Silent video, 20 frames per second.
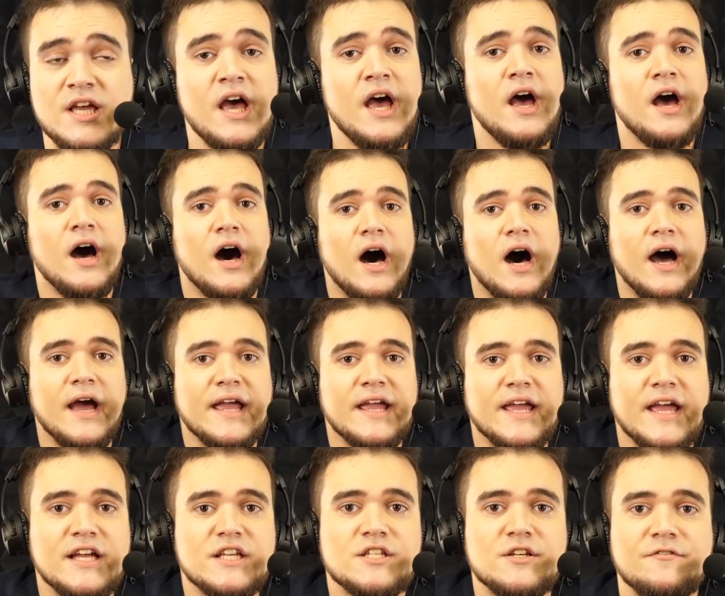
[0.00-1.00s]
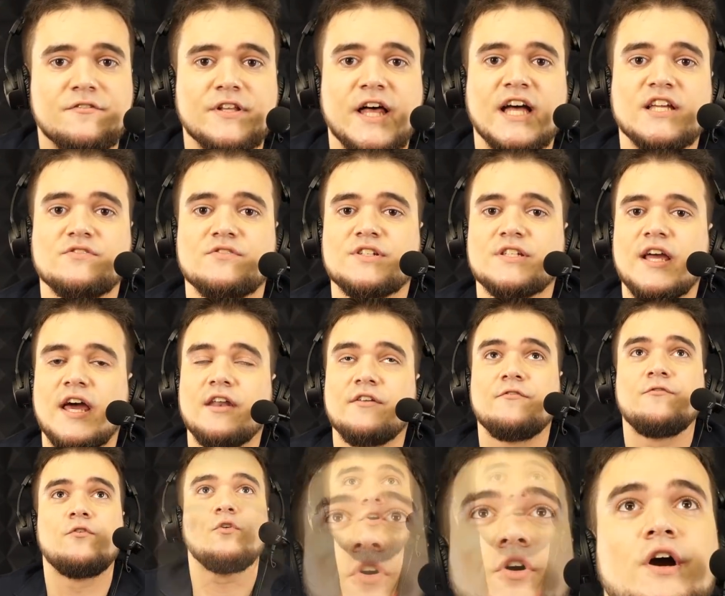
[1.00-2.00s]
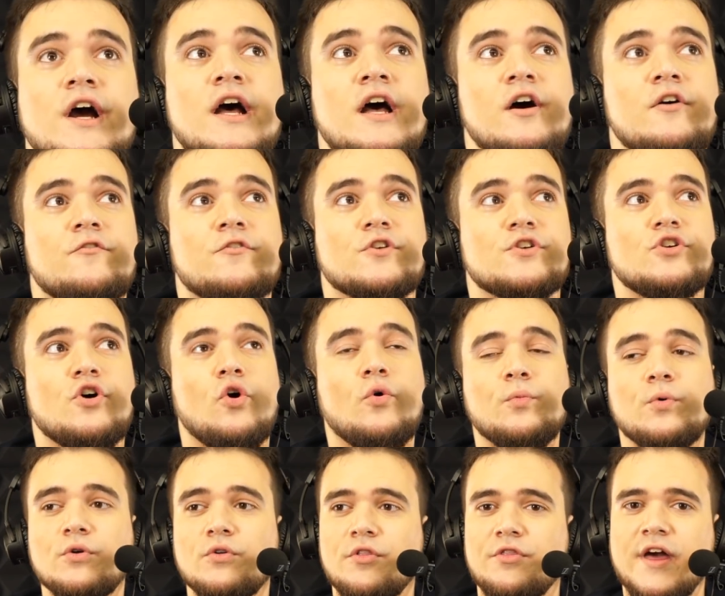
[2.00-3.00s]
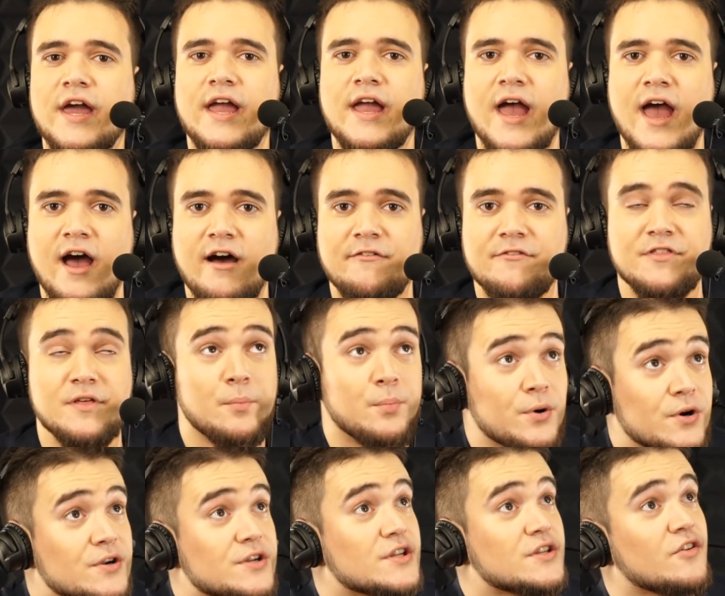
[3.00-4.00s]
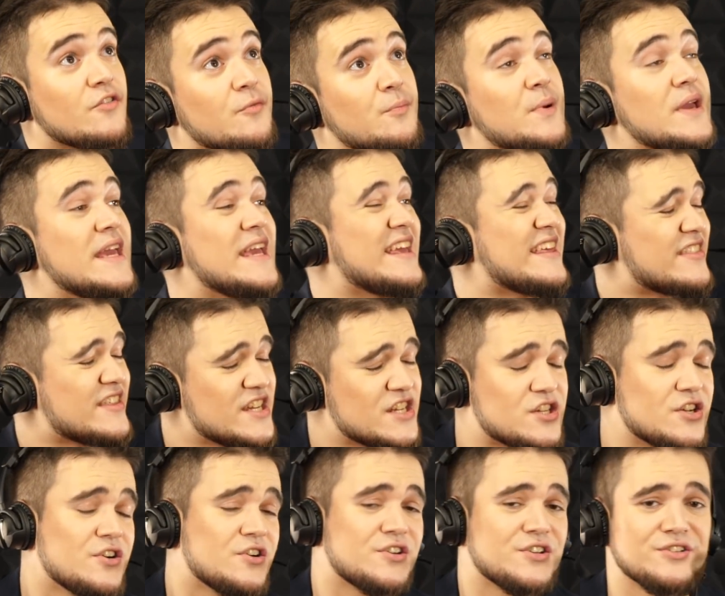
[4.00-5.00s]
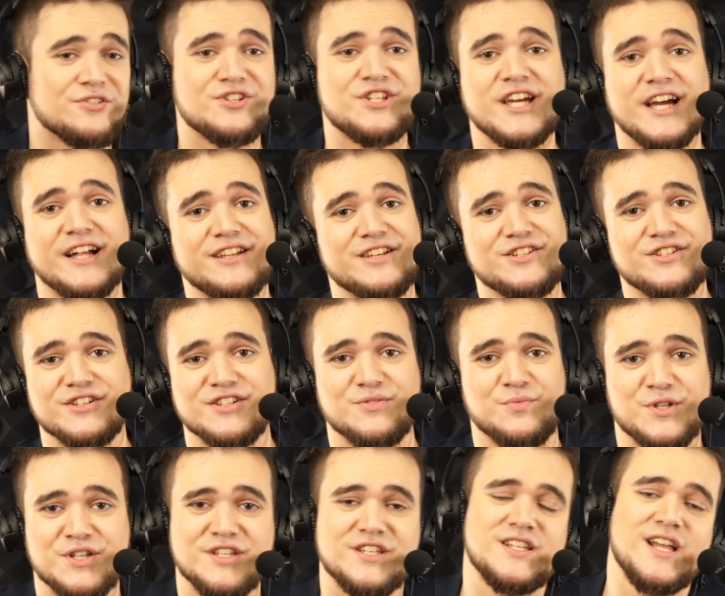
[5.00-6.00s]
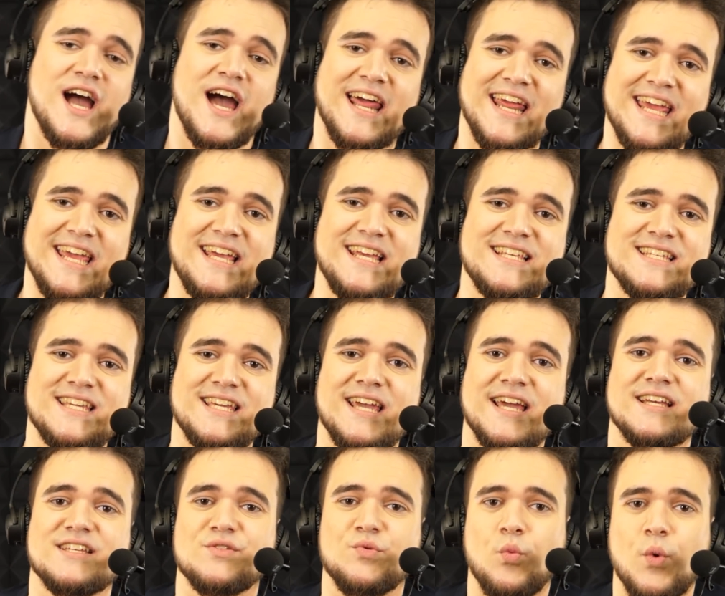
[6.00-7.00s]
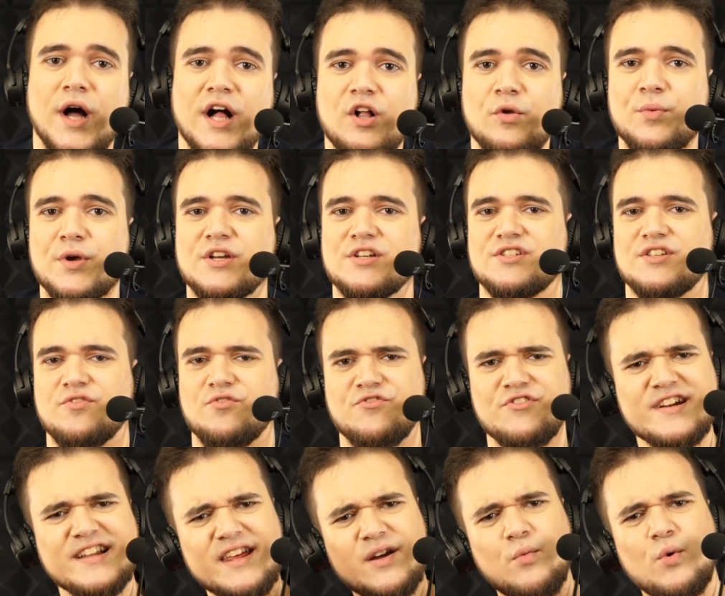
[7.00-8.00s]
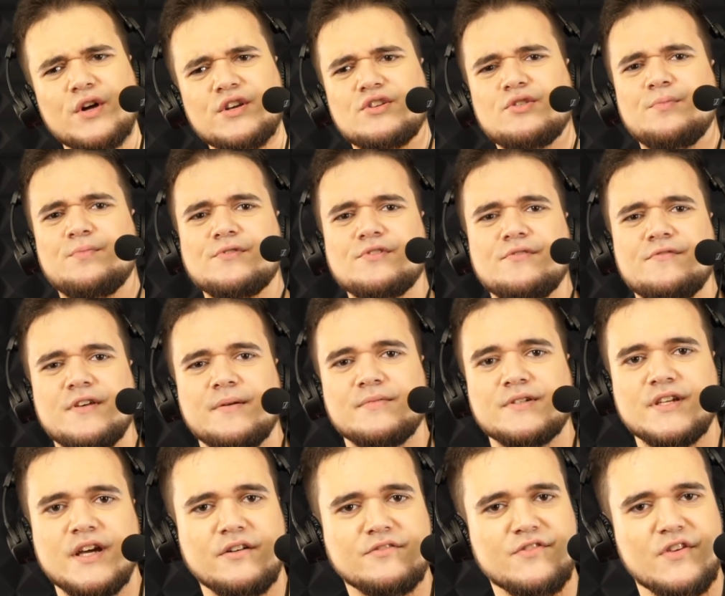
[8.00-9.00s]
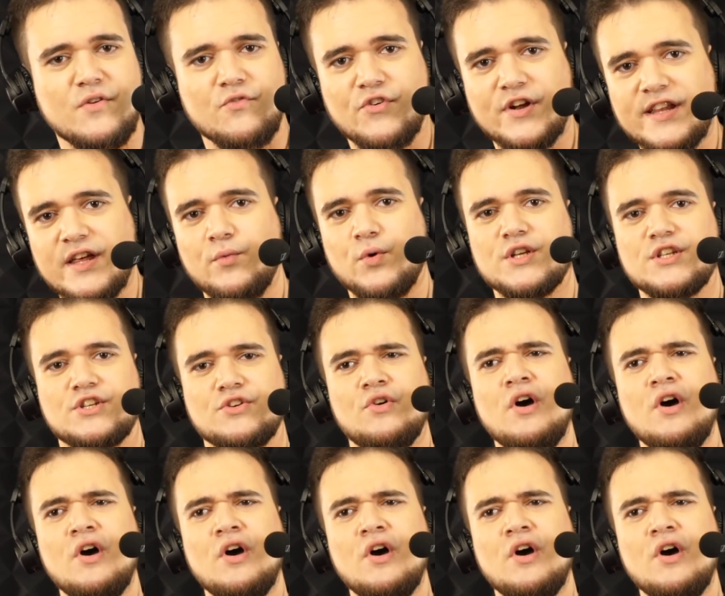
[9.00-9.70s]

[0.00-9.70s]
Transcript: uh, in case of Lazarus, and for, for Noble, they have the burden of being the eternal challengers, which is not easy as well, because they really want to prove themselves, they really want to